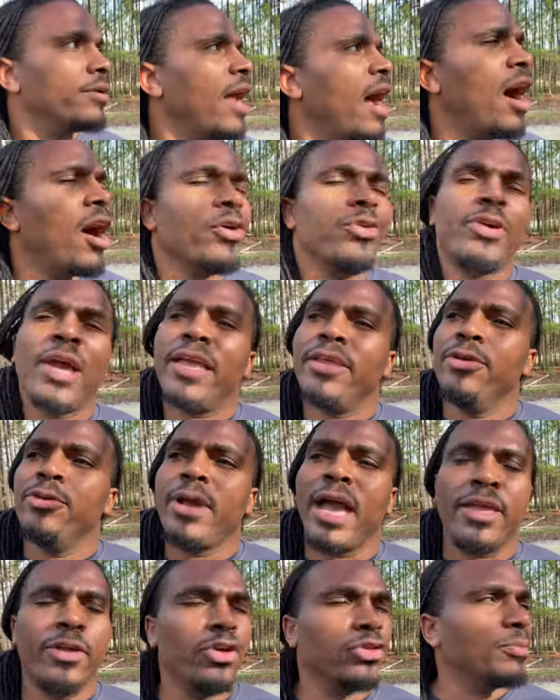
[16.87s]
No, you can't. You
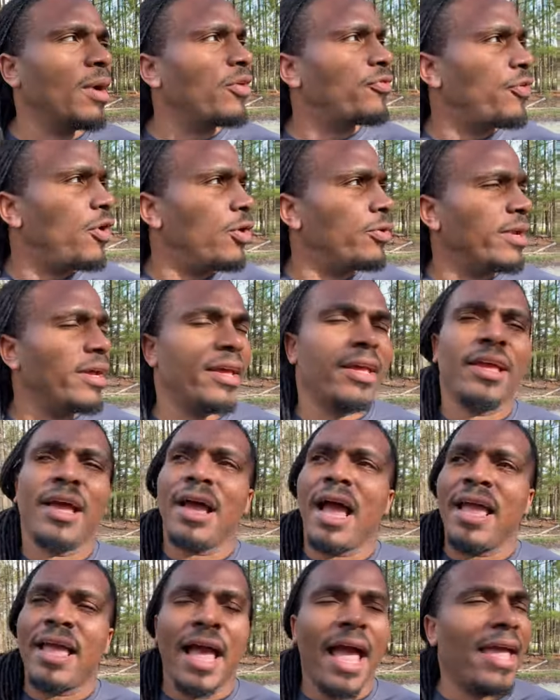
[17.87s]
can't use my phone.
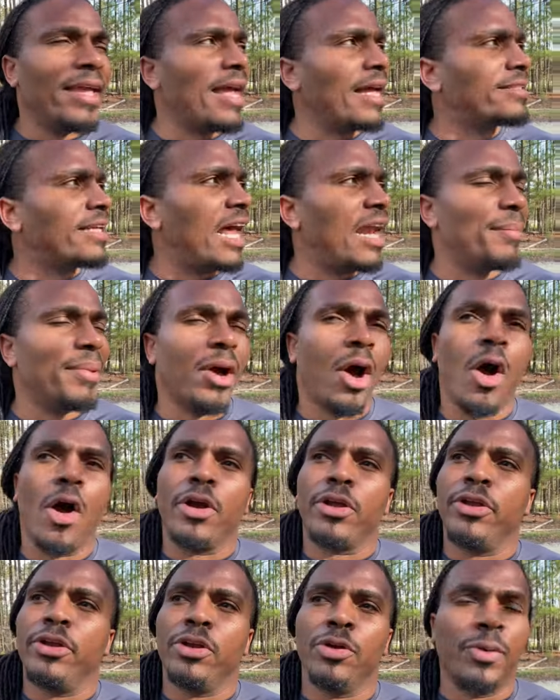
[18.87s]
I, I ain't got time to be
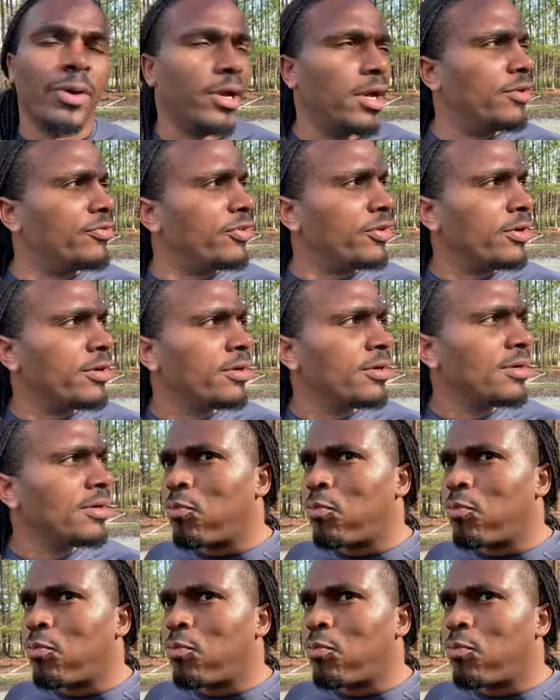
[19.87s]
arguing or whatever.